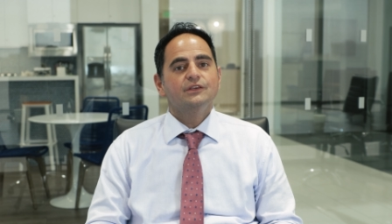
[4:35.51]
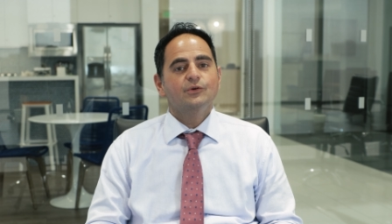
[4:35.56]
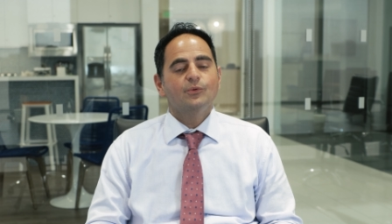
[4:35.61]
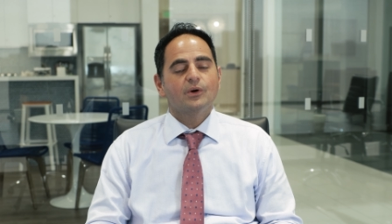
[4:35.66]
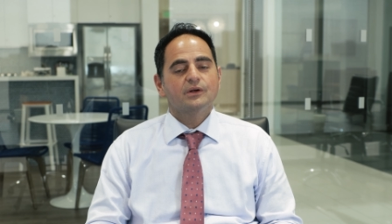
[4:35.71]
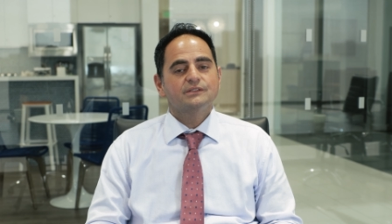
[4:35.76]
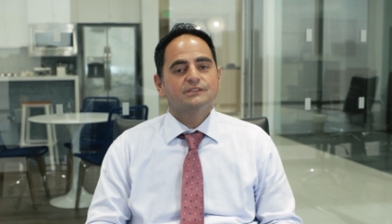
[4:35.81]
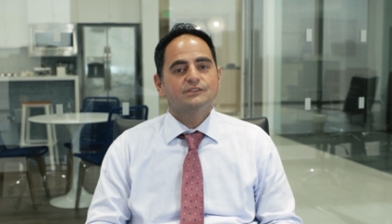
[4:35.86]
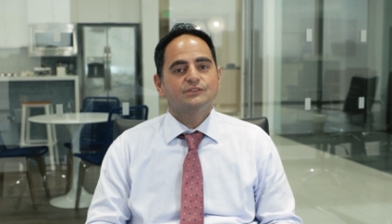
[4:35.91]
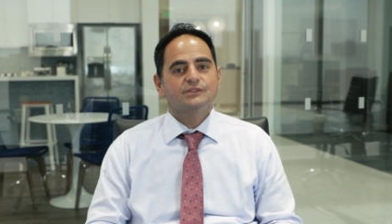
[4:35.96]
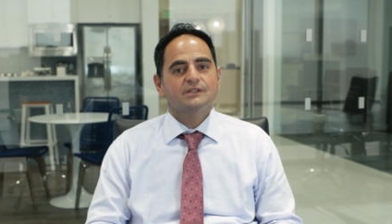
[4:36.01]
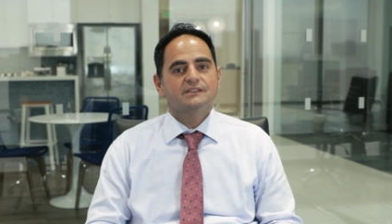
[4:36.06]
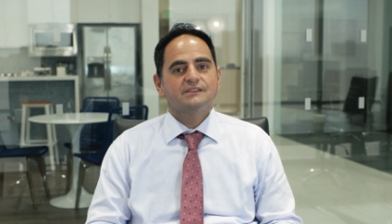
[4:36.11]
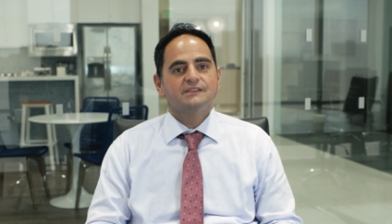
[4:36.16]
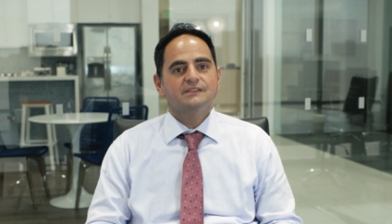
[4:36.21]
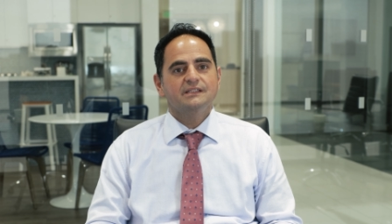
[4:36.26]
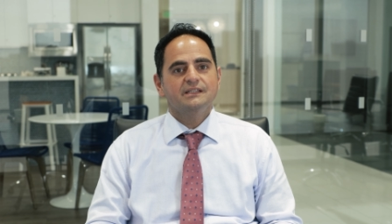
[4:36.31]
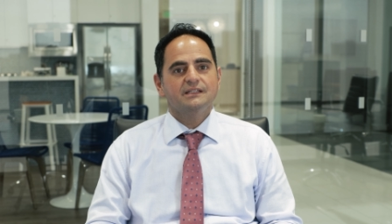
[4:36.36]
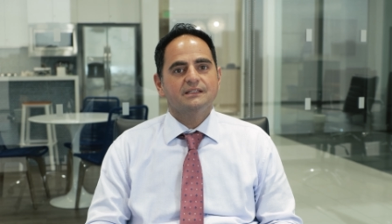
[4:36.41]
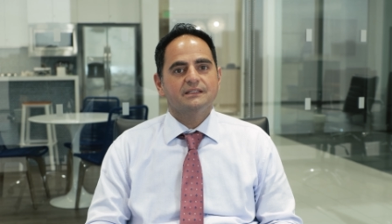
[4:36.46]
You want to dress
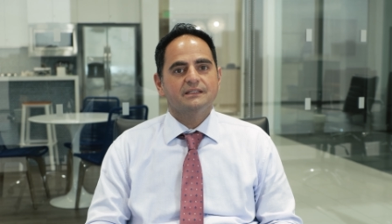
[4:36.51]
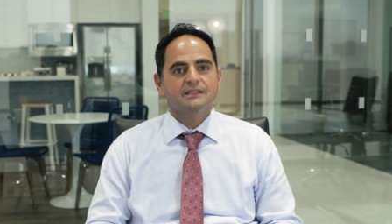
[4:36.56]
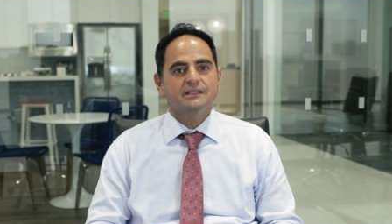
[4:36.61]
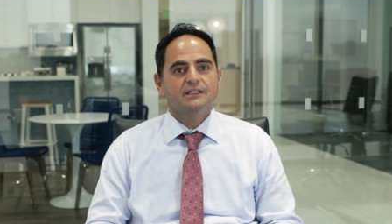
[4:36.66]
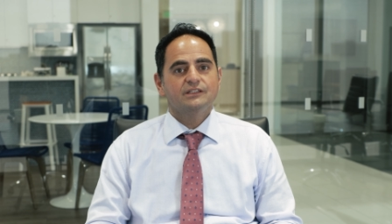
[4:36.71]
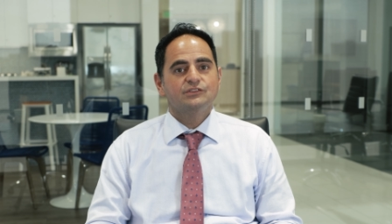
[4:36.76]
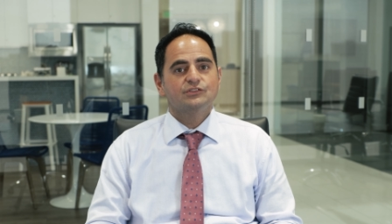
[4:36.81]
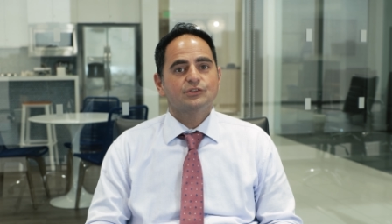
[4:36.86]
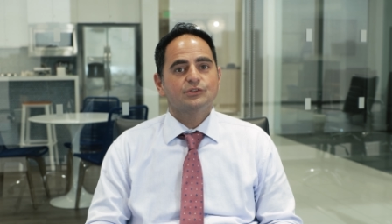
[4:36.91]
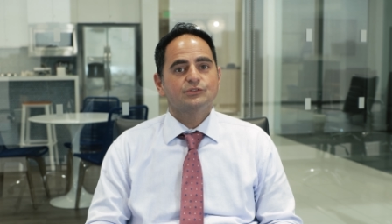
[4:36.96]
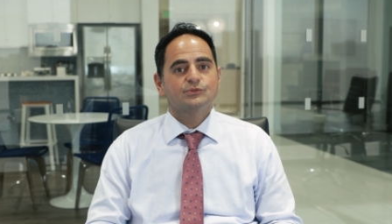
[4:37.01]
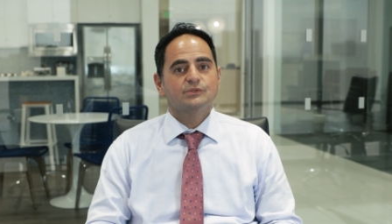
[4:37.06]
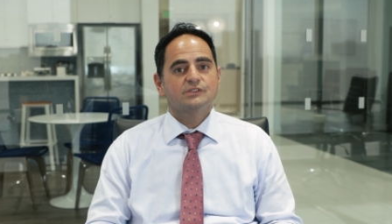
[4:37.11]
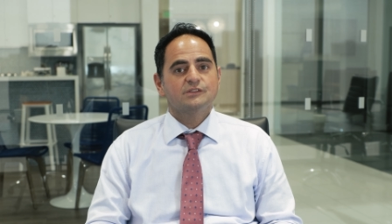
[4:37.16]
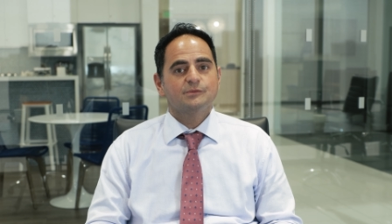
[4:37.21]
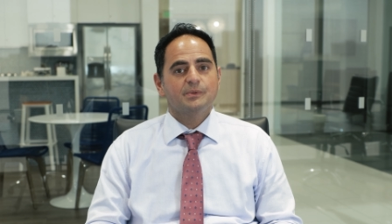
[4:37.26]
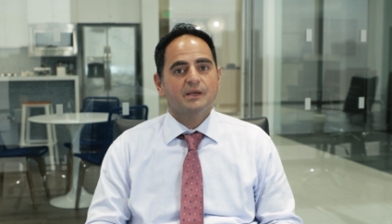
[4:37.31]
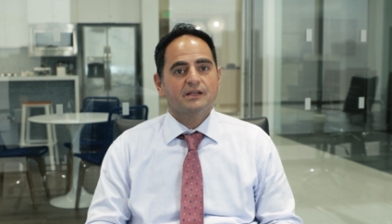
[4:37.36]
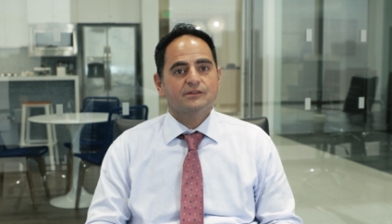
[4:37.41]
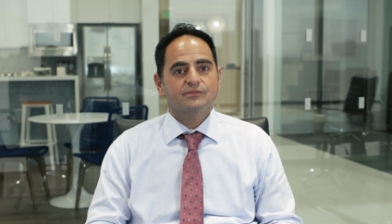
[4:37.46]
neatly. It shows
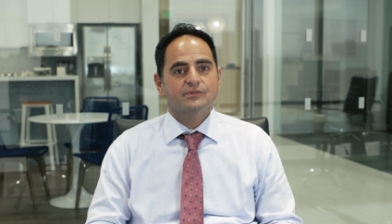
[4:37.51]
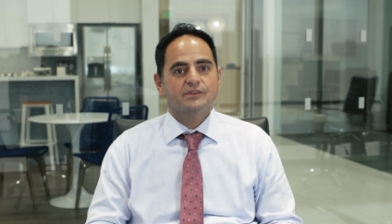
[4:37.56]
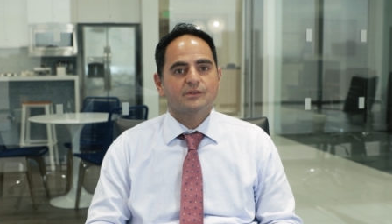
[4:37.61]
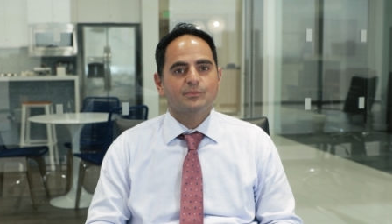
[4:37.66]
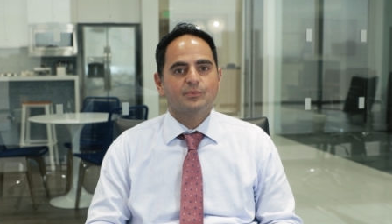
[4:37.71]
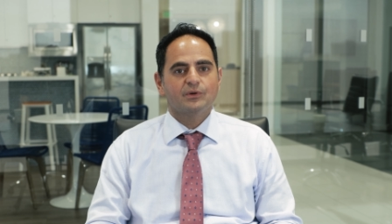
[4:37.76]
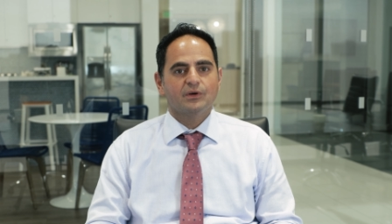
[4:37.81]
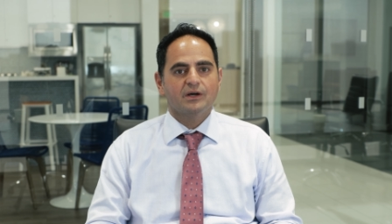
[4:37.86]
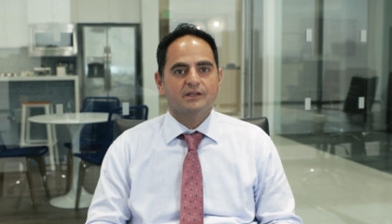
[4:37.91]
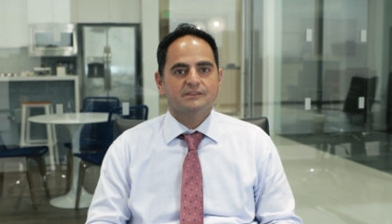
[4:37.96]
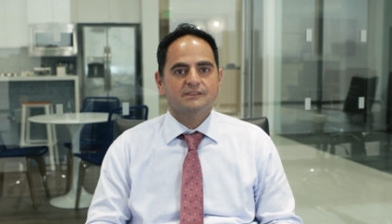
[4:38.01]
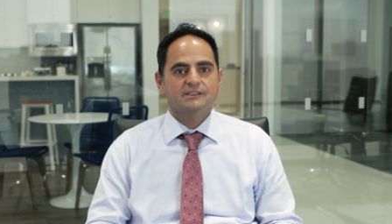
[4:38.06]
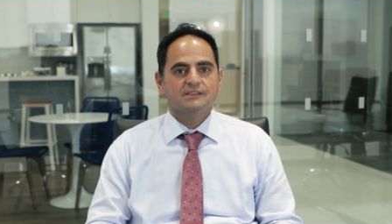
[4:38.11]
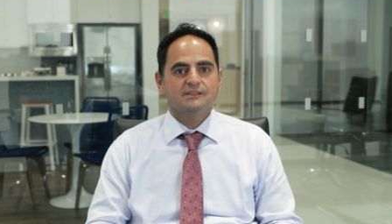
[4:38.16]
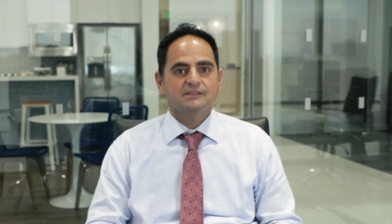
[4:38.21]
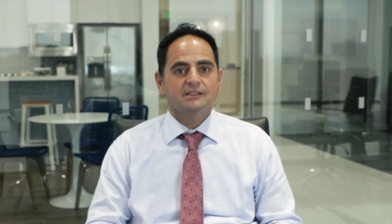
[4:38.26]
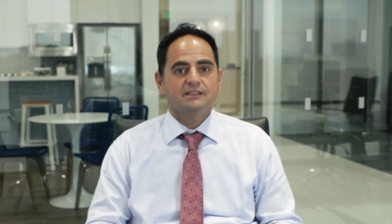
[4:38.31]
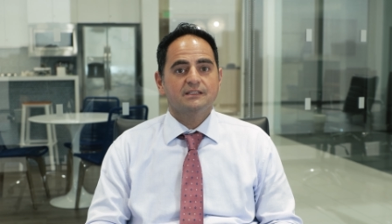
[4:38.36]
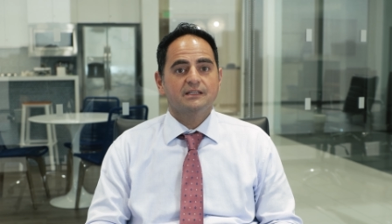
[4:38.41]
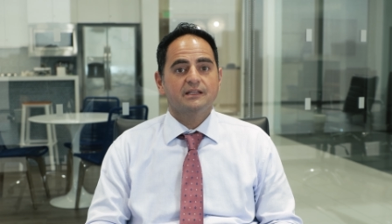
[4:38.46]
respect for the
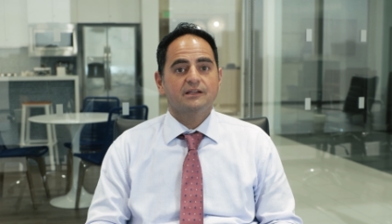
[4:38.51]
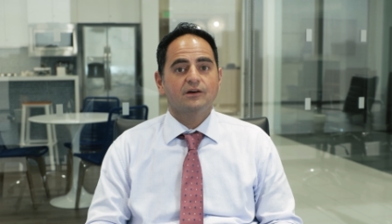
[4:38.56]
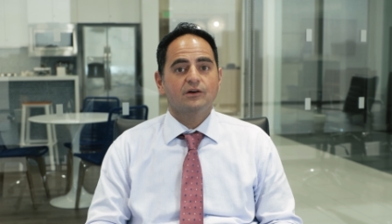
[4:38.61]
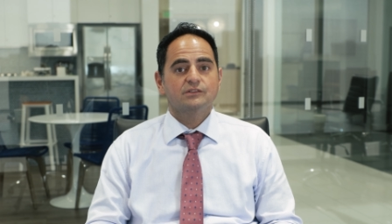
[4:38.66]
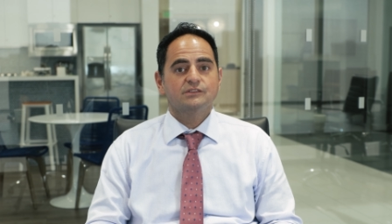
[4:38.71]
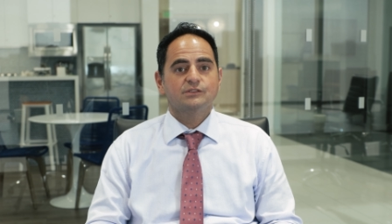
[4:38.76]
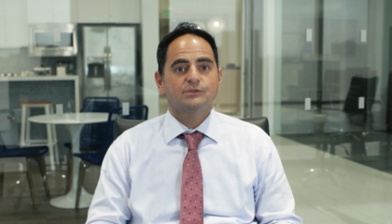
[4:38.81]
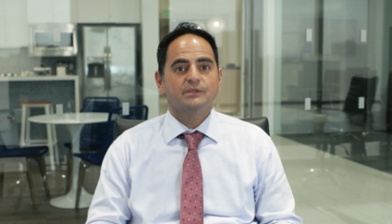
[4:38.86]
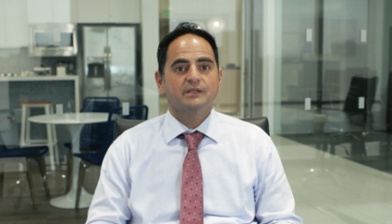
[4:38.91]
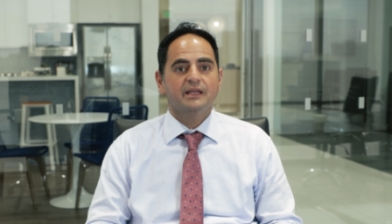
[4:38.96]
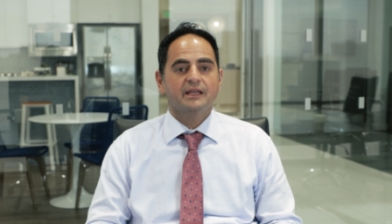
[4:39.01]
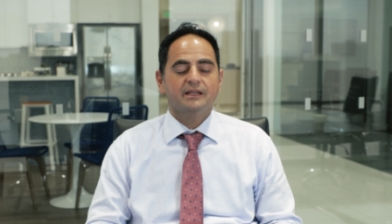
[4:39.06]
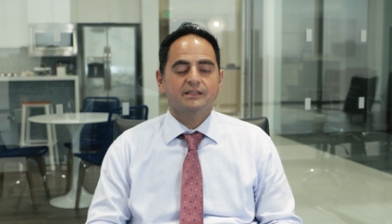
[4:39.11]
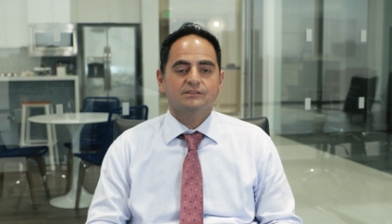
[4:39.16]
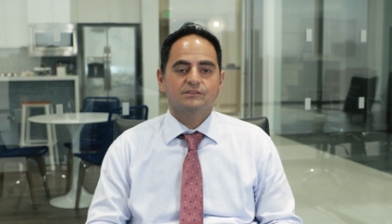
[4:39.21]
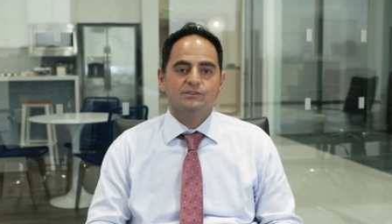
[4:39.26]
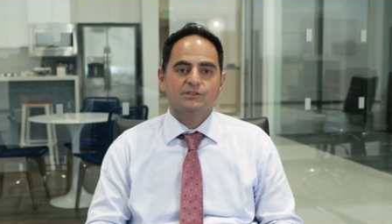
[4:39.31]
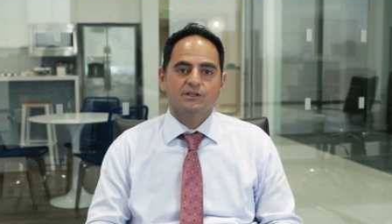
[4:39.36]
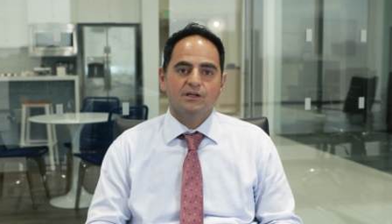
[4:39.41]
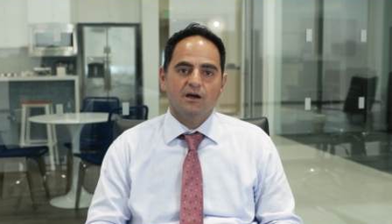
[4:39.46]
process and can also
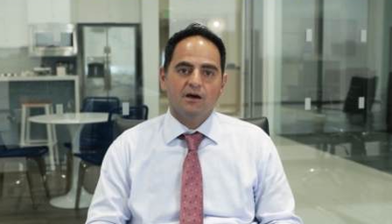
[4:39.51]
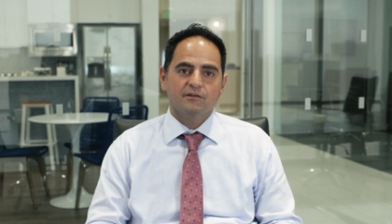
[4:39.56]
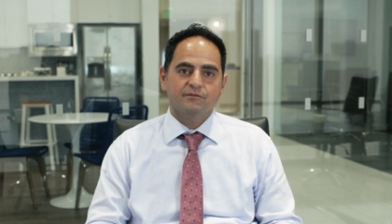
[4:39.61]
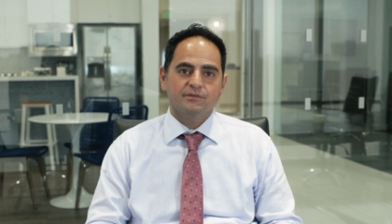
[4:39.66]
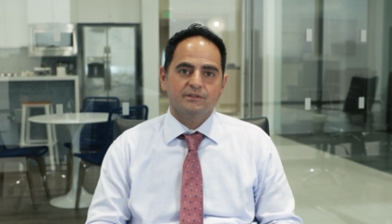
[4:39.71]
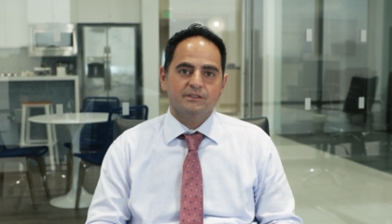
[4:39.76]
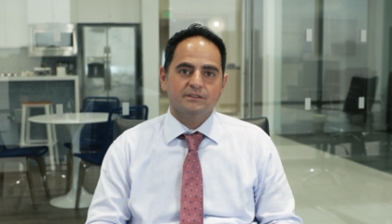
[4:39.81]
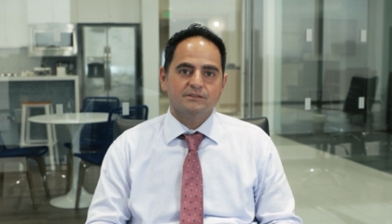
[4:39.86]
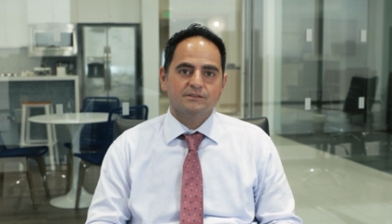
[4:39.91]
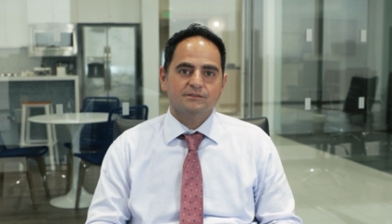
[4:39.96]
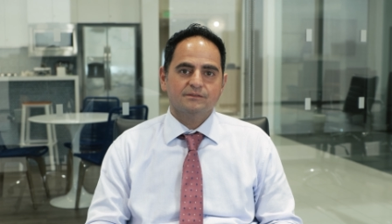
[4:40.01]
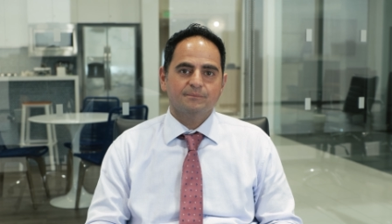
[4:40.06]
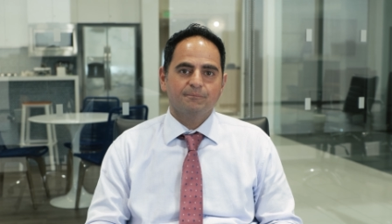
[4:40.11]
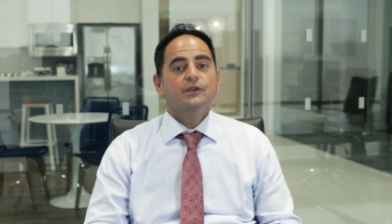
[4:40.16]
enhance your confidence.